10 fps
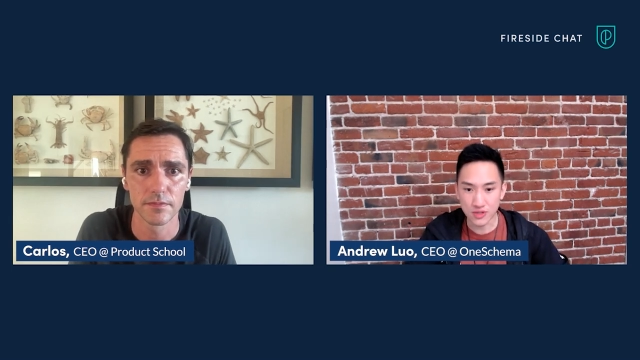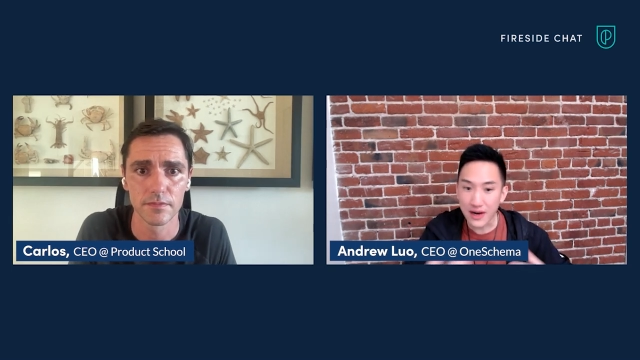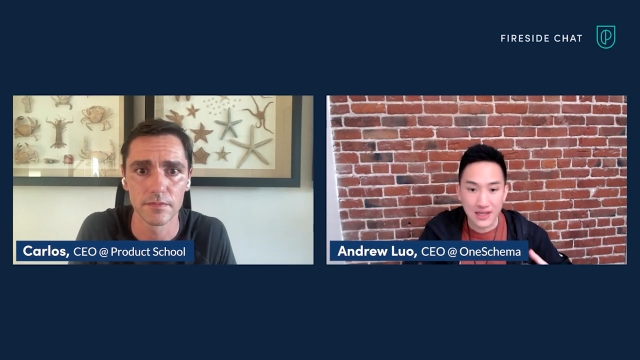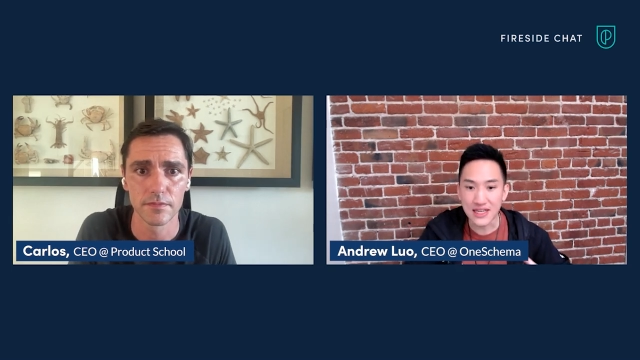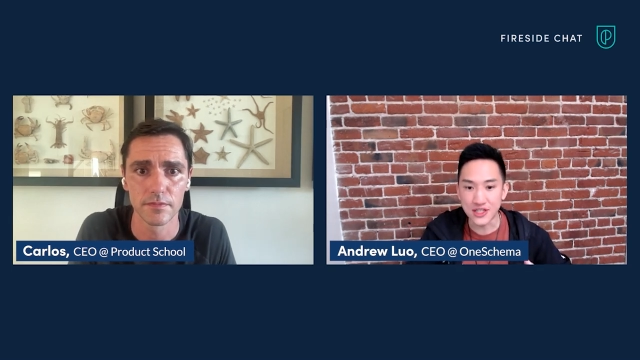
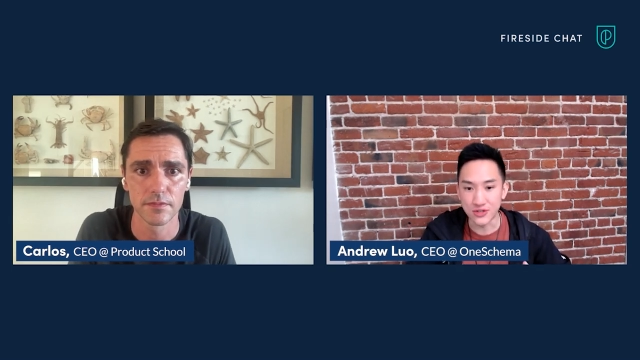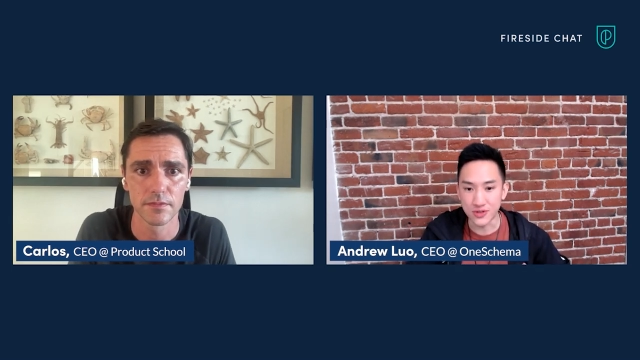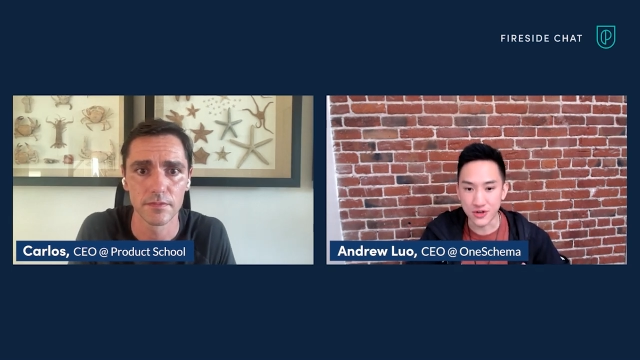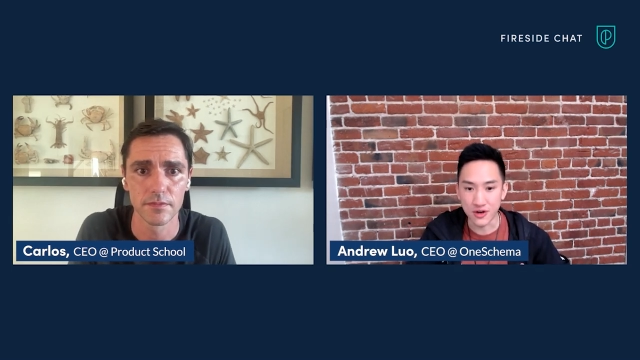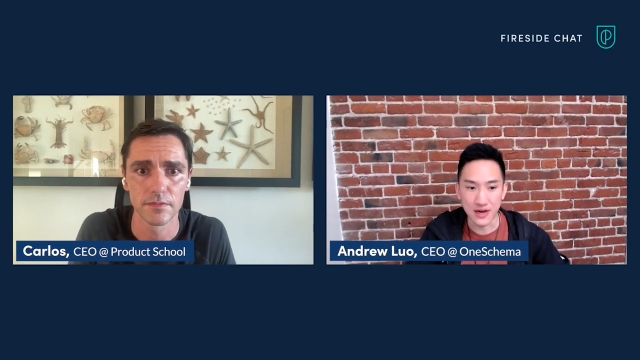Speaker 1: directly into,
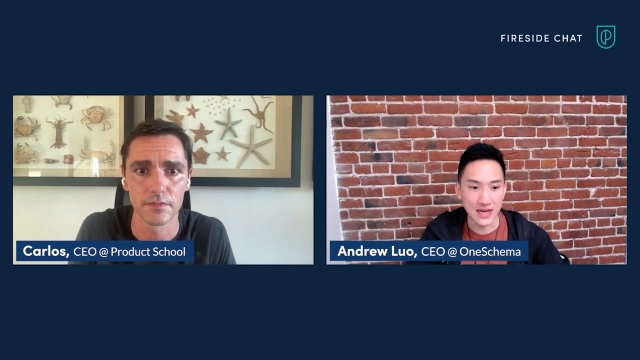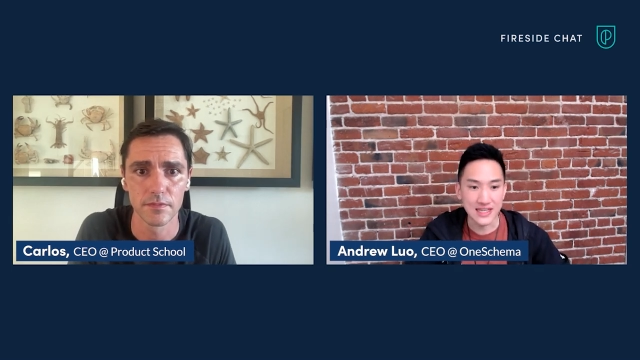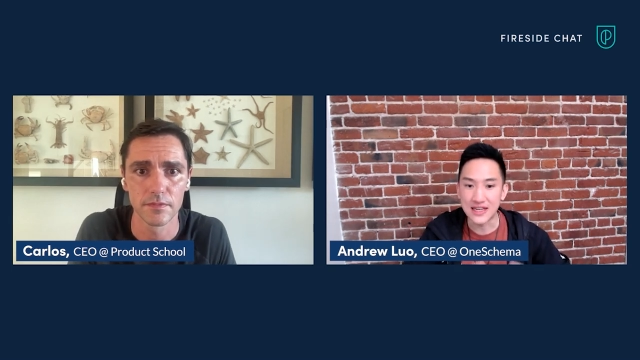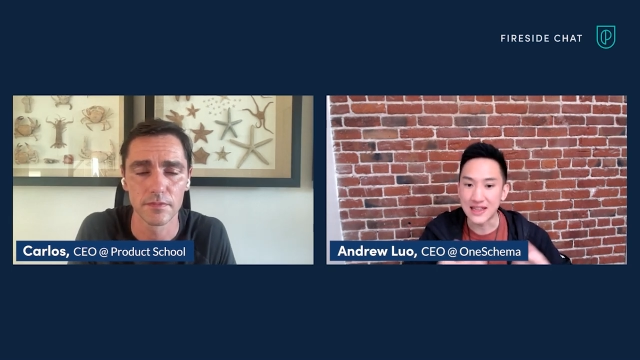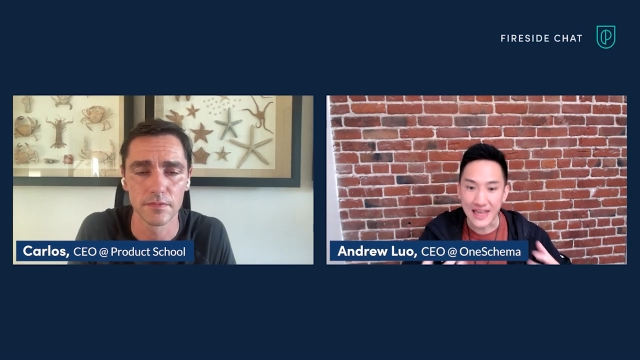you know, a
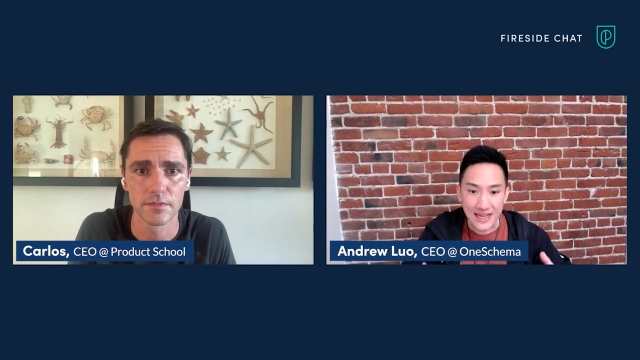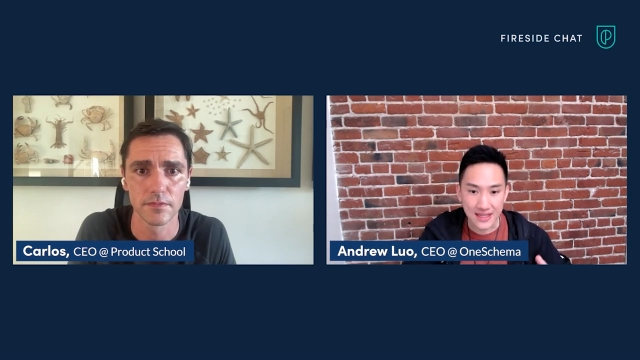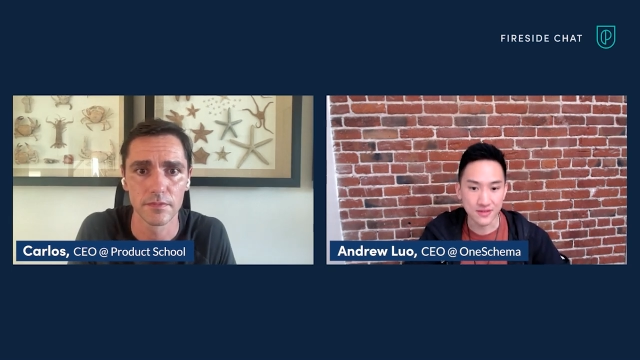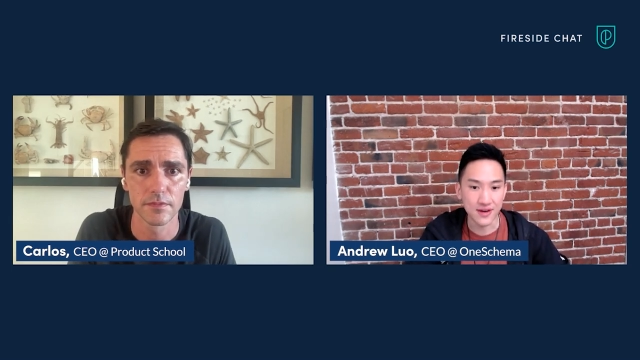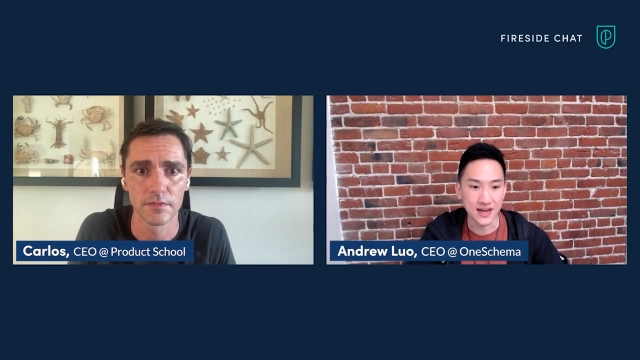data lake,
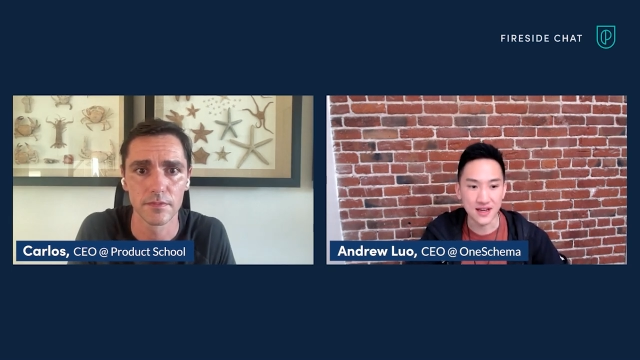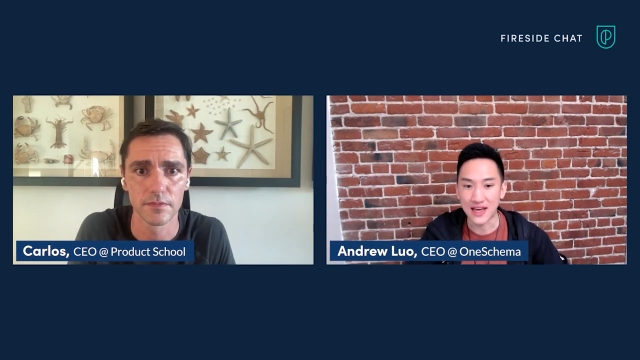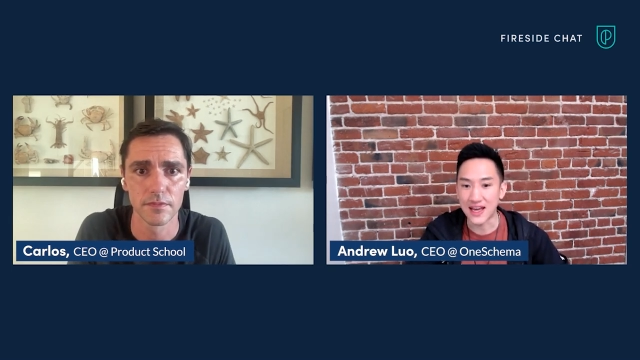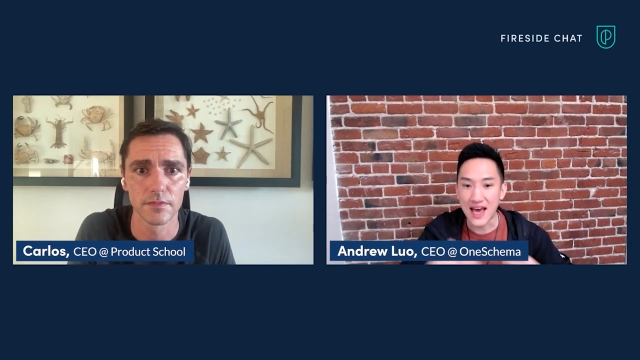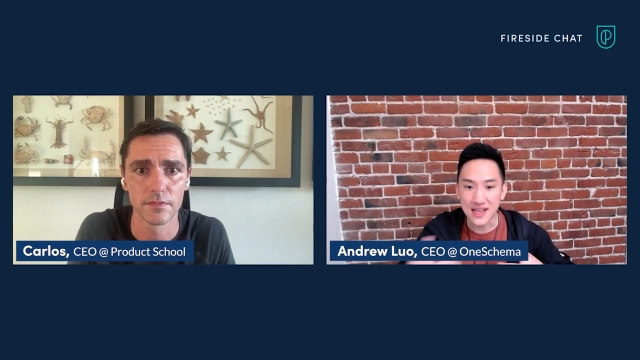right?
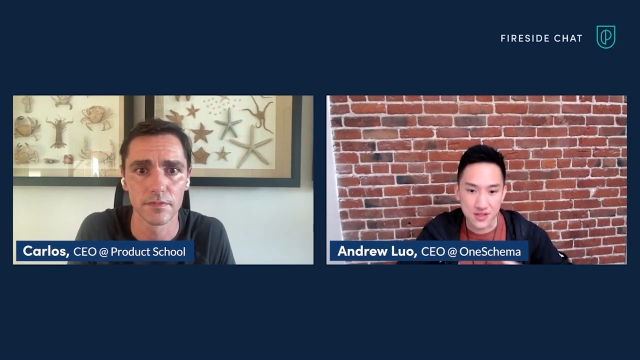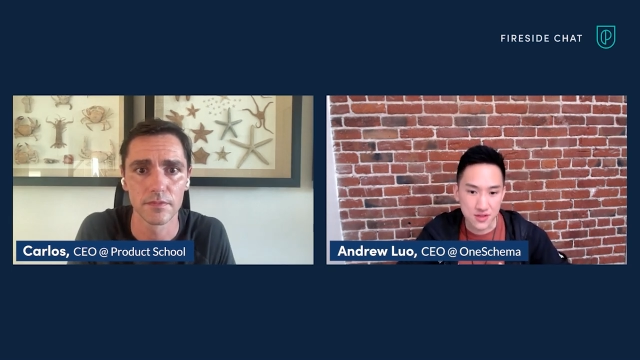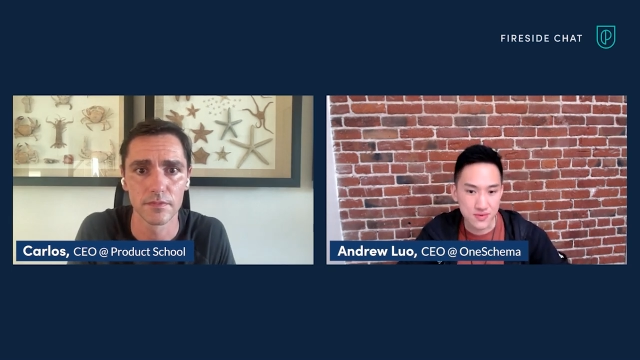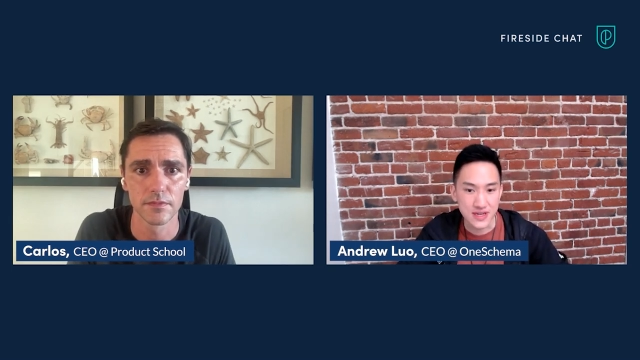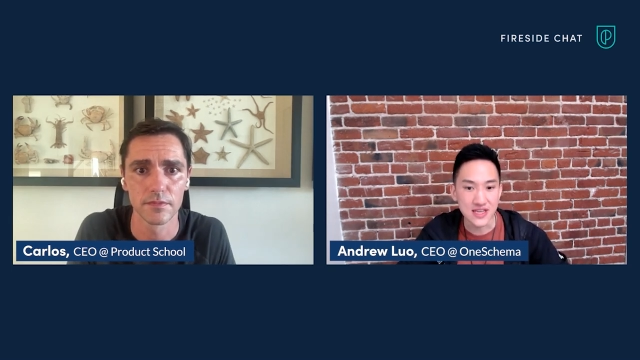Like
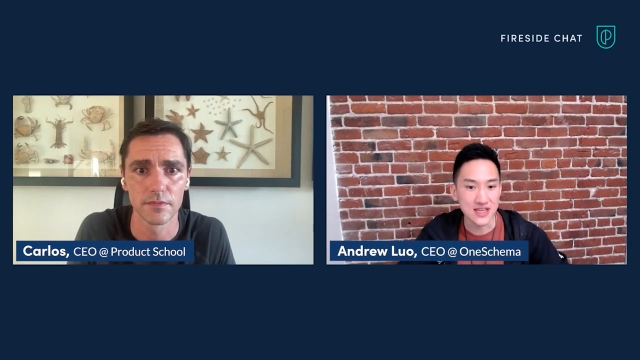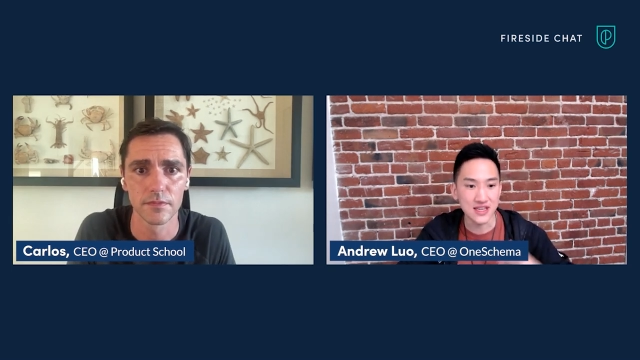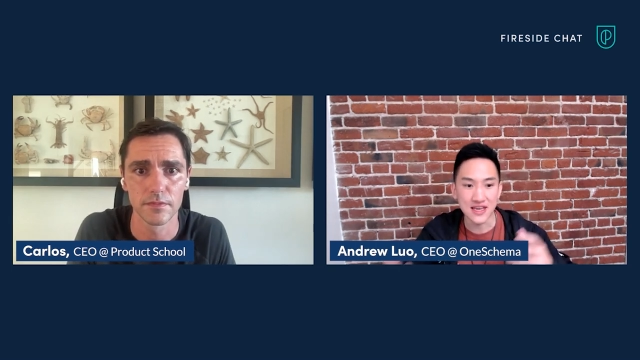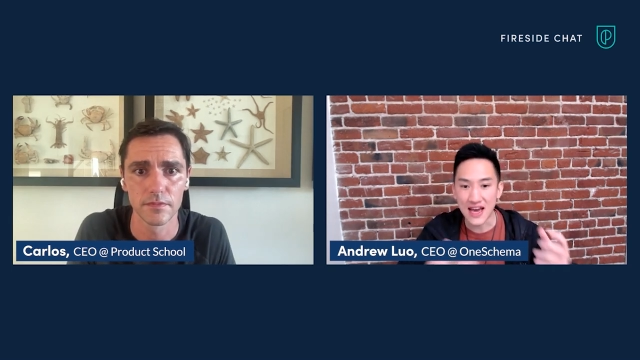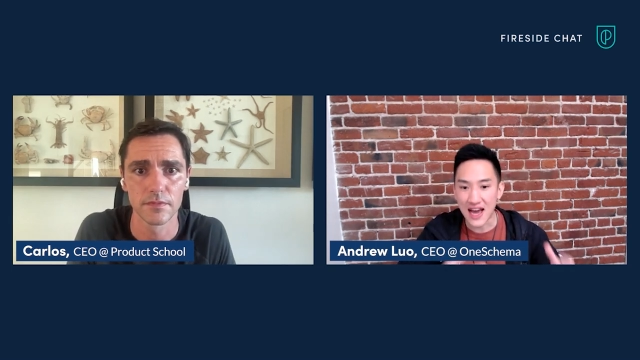S3,